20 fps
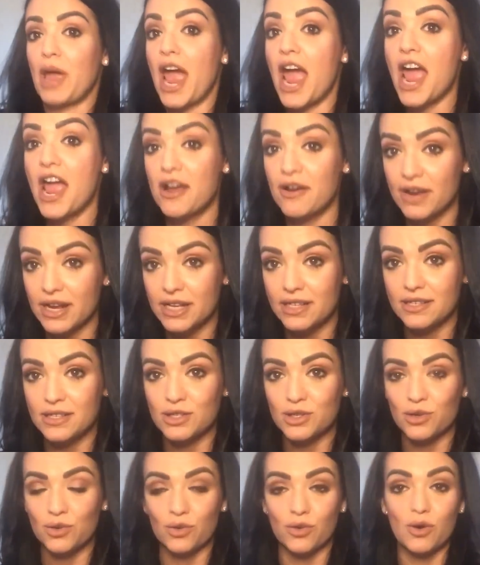
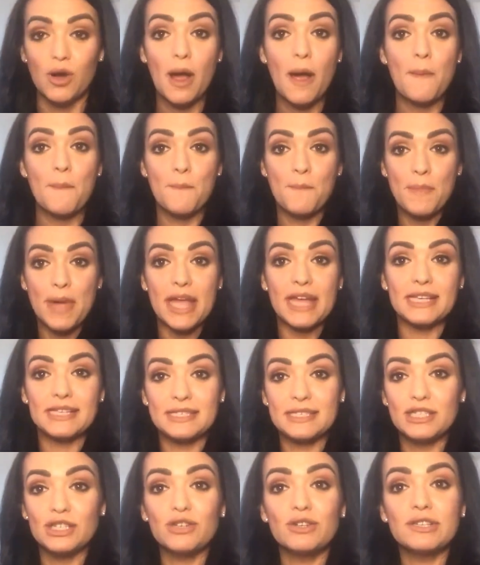parents who may
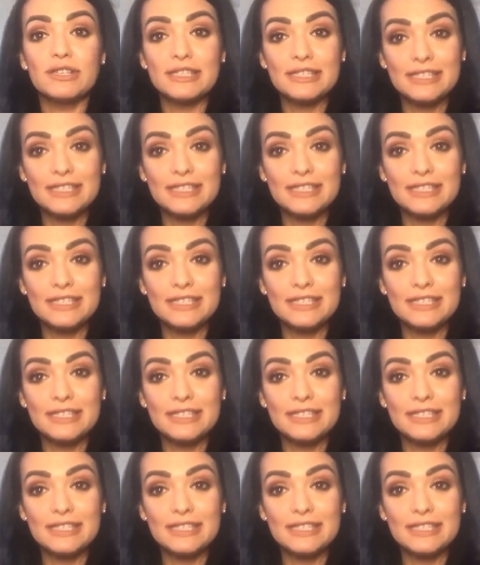still